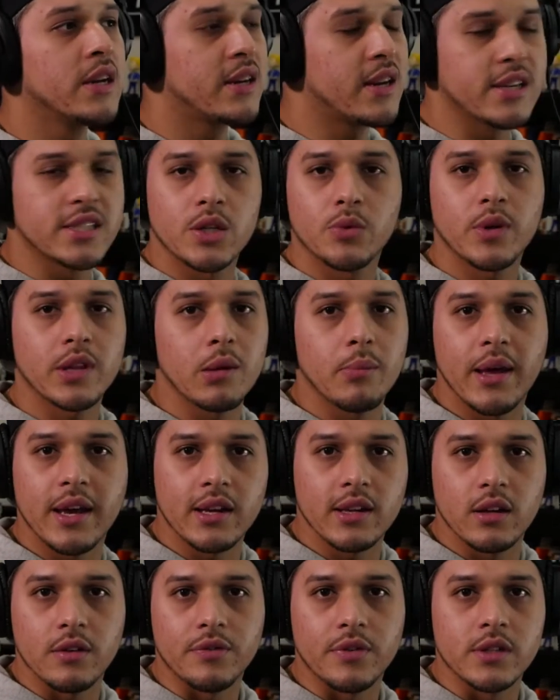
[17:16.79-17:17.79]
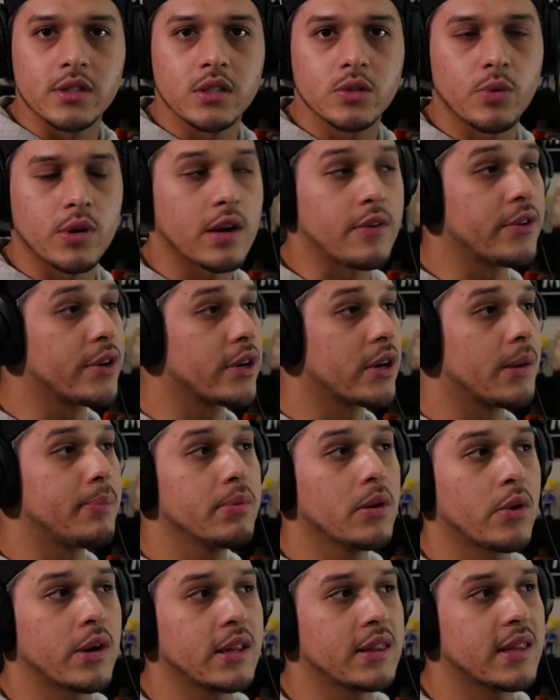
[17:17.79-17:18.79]
doesn't really make a difference whenever you're
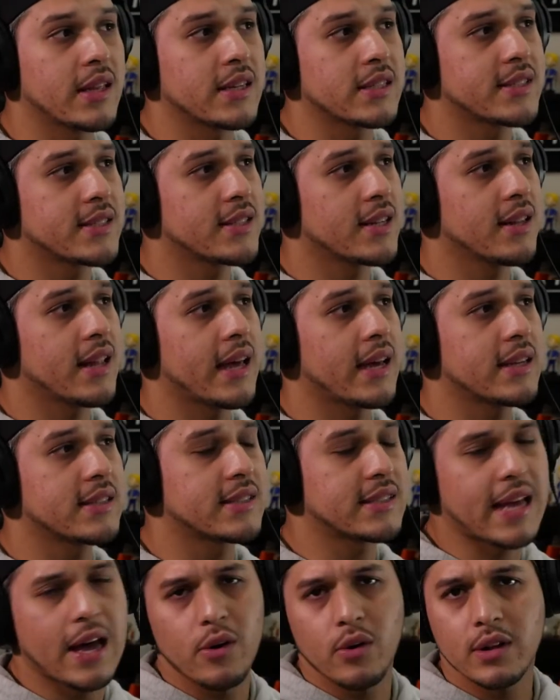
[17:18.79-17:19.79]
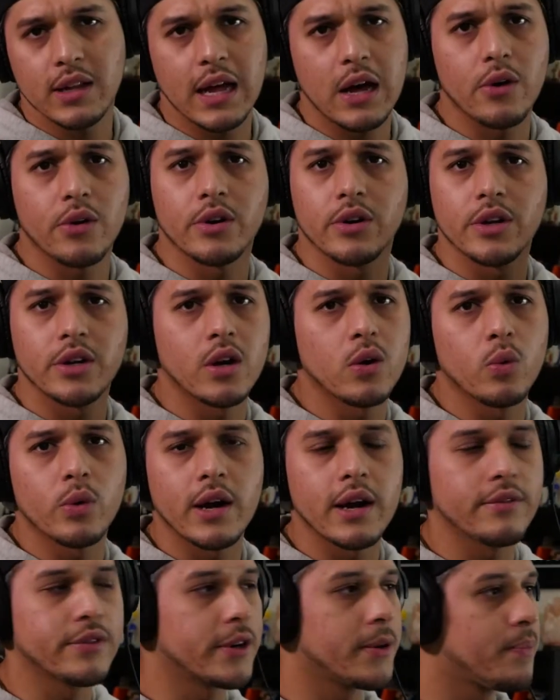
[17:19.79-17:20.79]
uploading things to like SoundCloud or
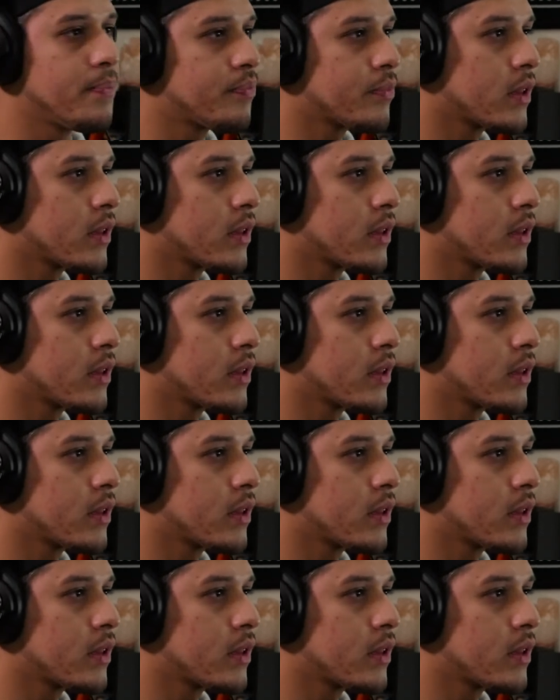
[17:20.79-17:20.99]
wherever.